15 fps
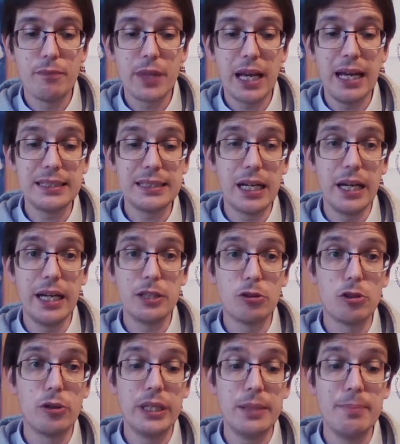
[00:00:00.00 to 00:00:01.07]
as I had
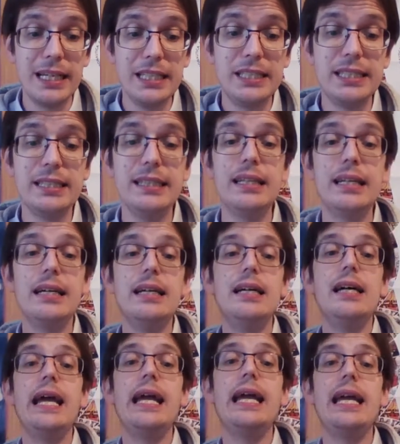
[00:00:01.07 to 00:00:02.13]
already mentioned,
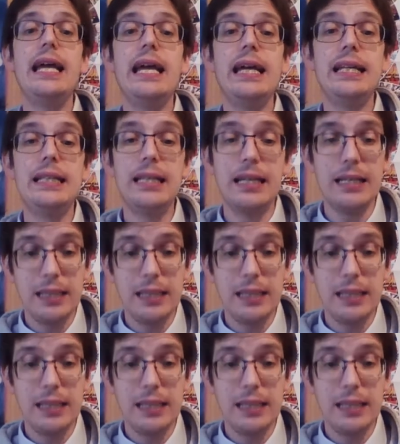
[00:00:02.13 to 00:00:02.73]
in